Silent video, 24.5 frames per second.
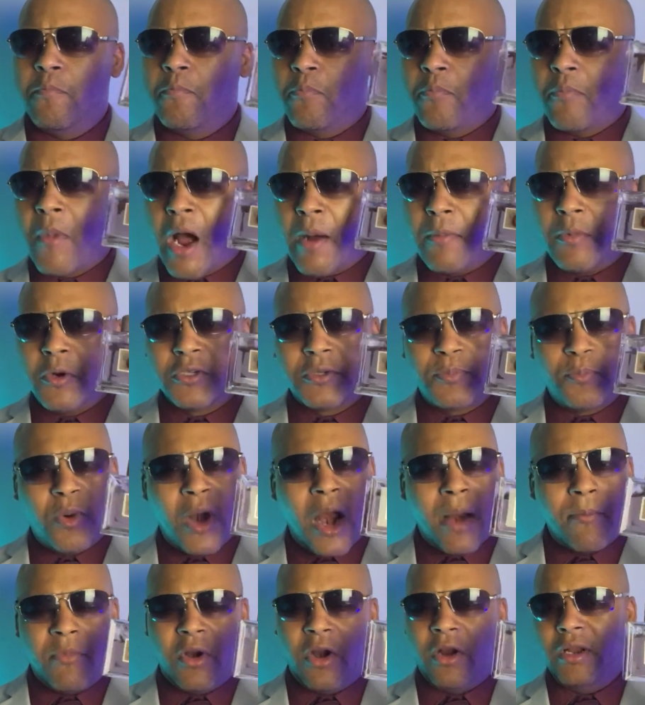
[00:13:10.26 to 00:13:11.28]
Almost
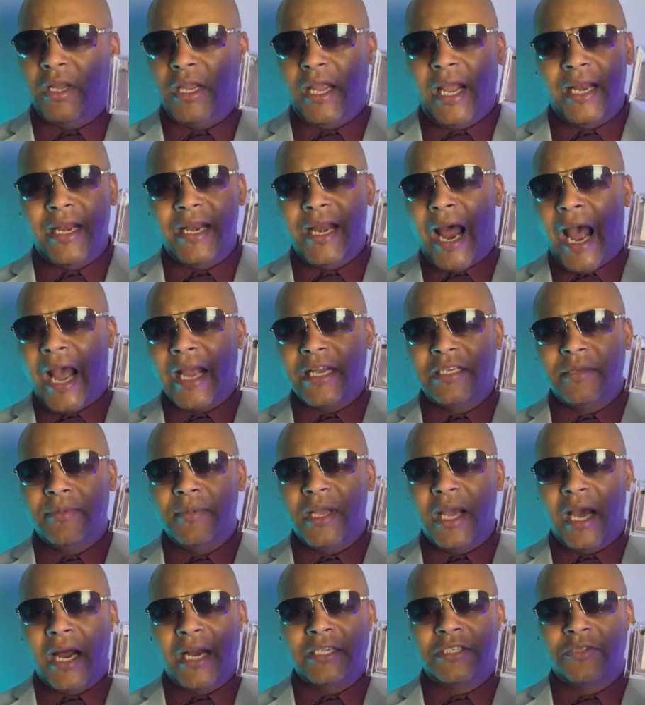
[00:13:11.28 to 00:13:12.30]
primarily at night, to be
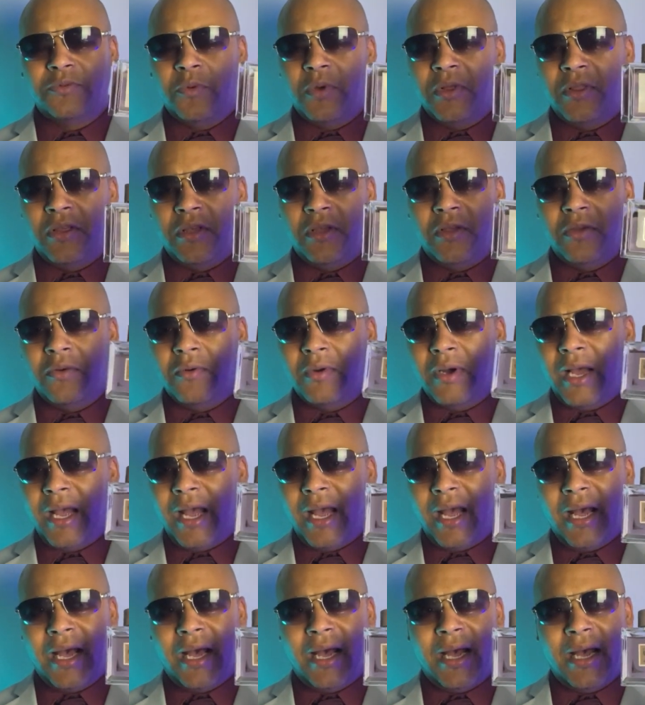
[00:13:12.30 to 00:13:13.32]
honest with you,
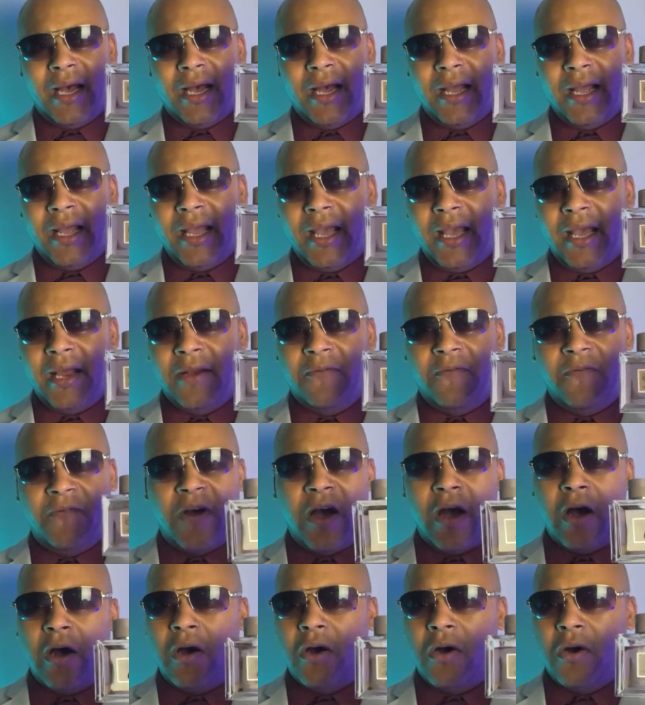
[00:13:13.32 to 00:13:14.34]
in
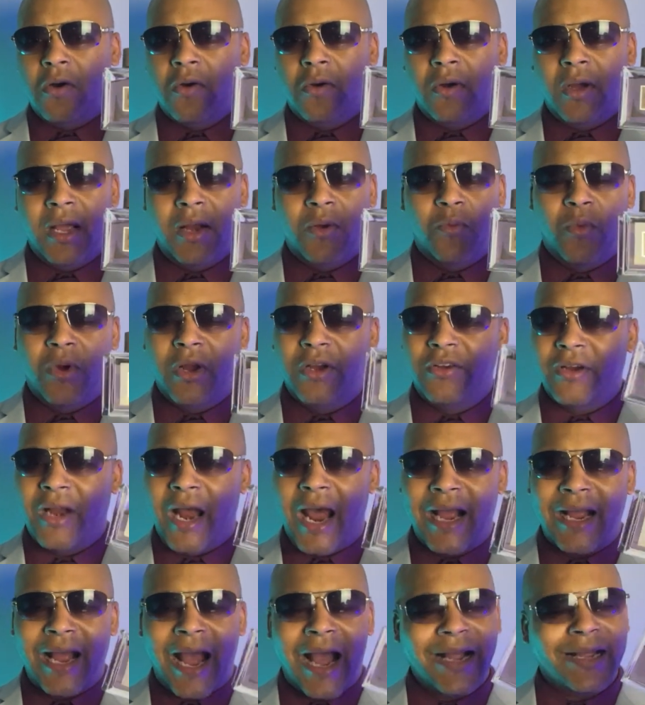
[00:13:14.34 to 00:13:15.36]
fall and winter.
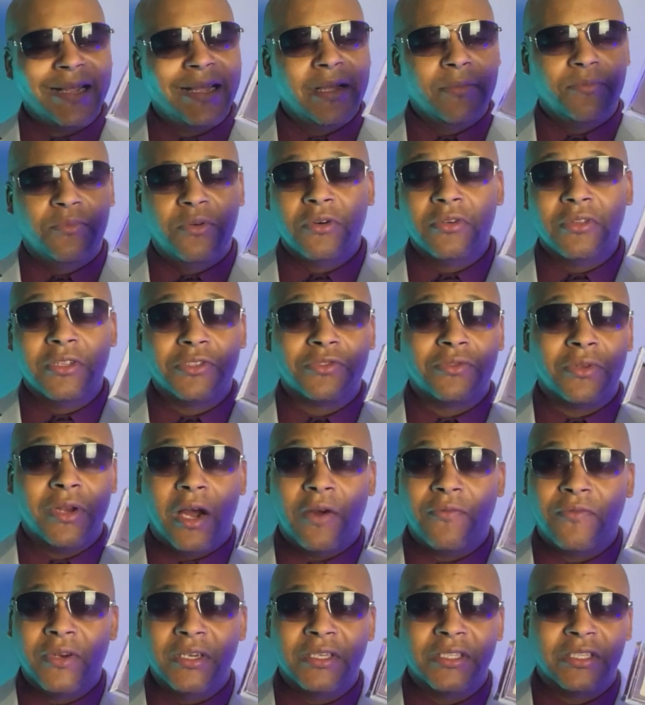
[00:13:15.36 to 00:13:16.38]
I can't pull this one
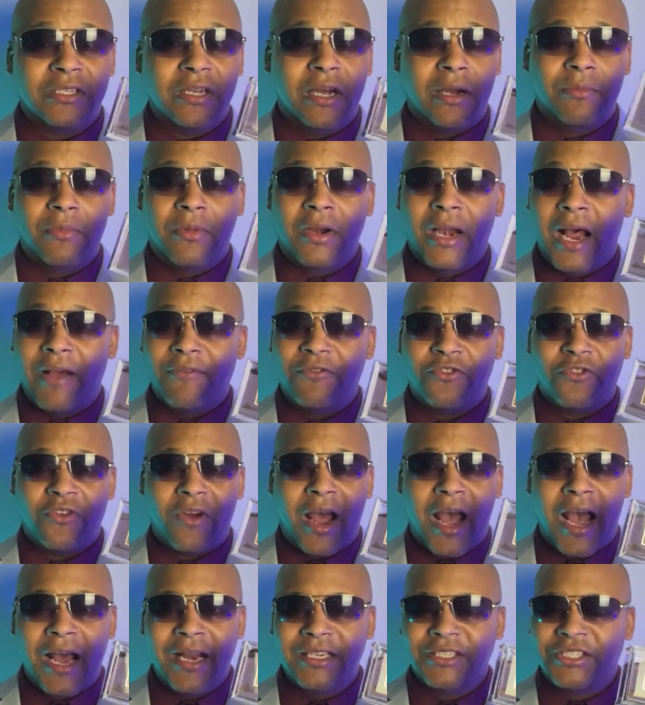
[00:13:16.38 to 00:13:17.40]
off in the summer, and I've
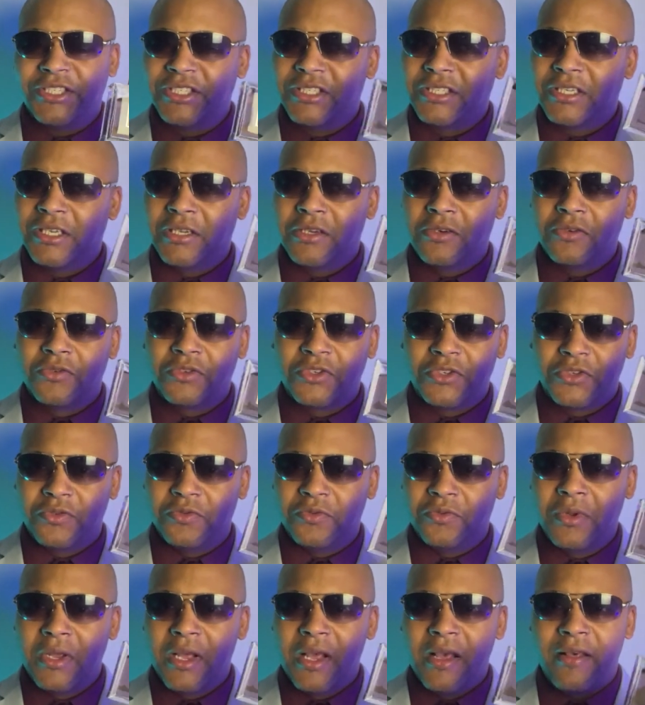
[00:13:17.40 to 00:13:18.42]
tried. It's just a little too
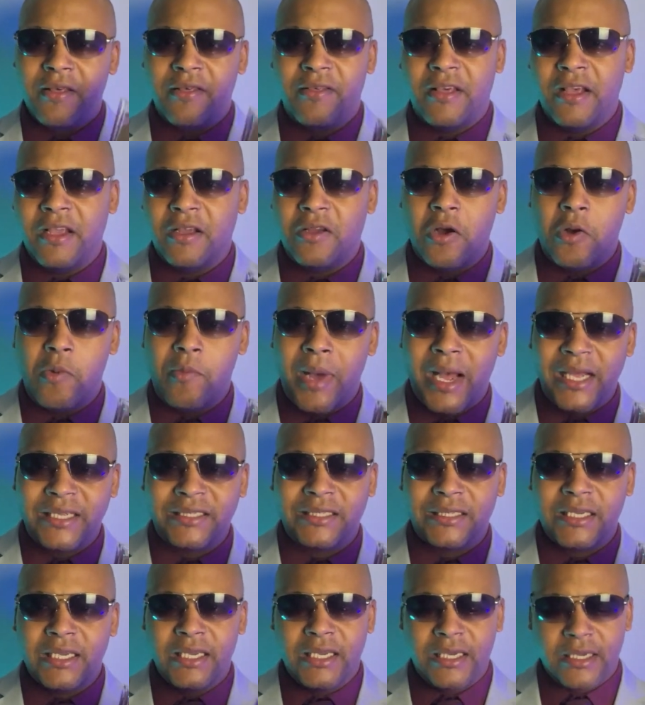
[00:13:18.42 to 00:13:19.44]
thick on my
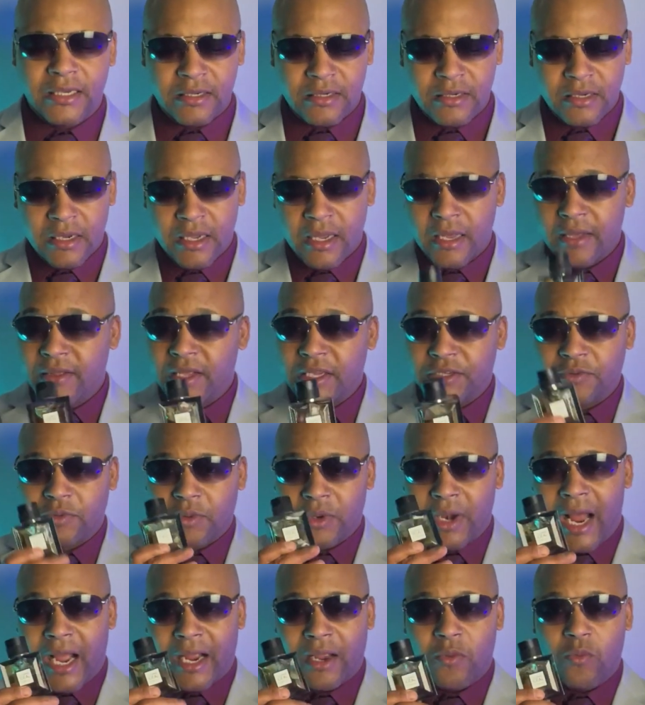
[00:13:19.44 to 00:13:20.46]
skin. This one
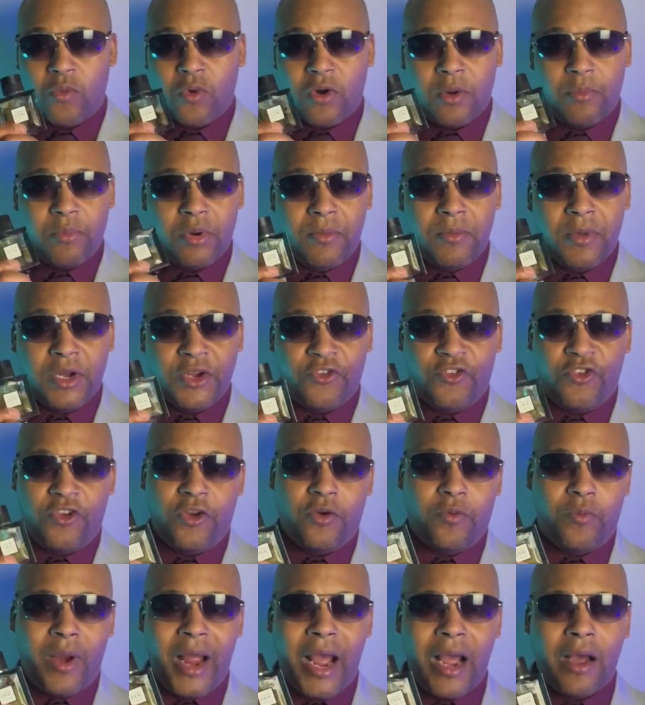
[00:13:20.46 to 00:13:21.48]
I can wear pretty much
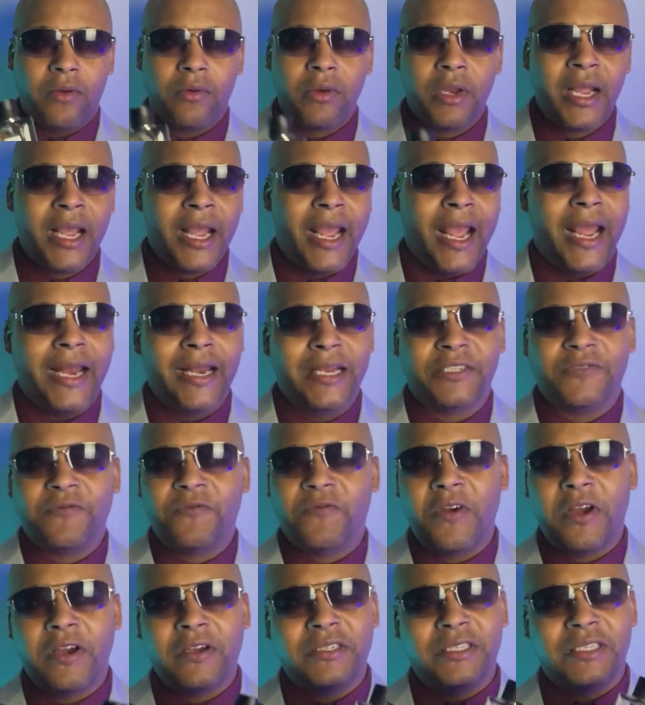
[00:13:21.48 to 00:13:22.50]
year-round. And it's
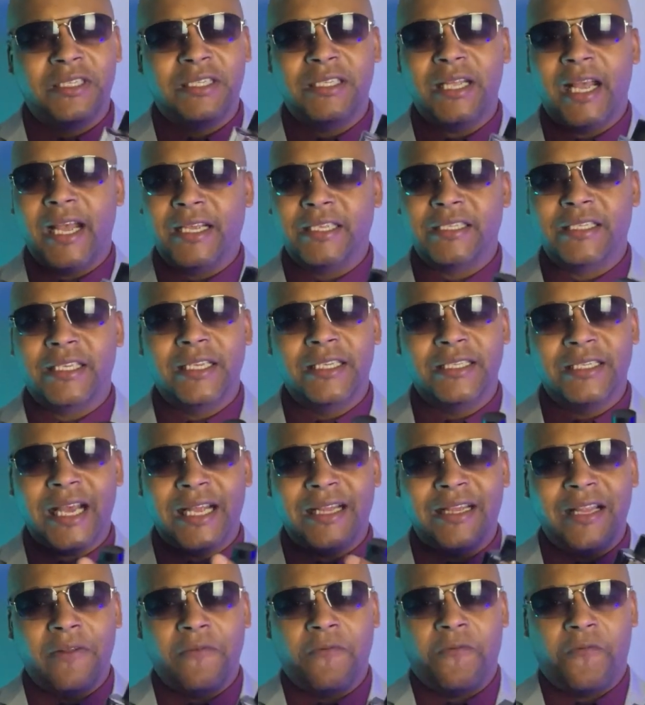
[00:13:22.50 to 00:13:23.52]
very sexy, and it's
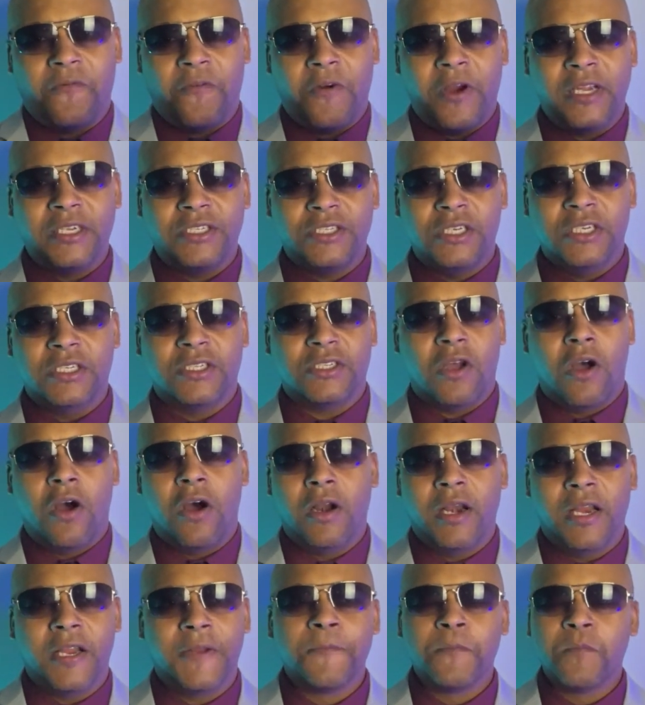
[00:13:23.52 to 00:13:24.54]
got that freshness
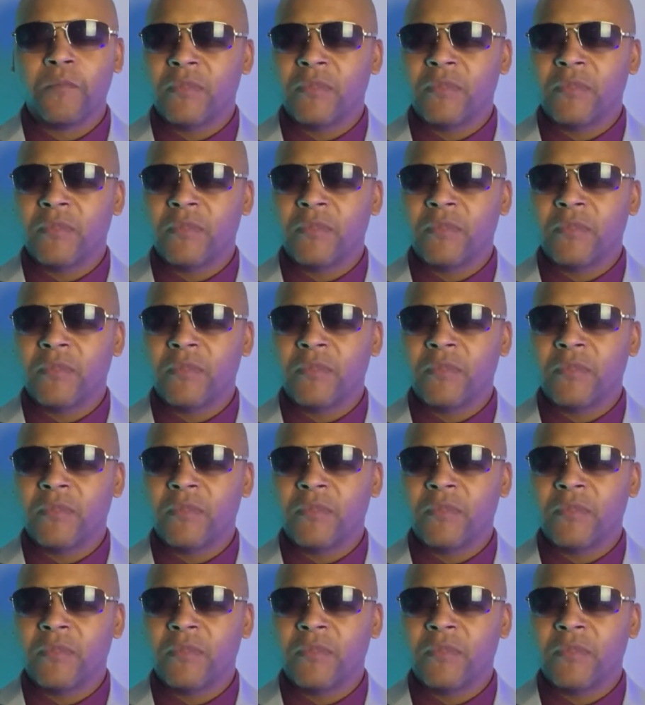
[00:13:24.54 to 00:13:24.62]
on it.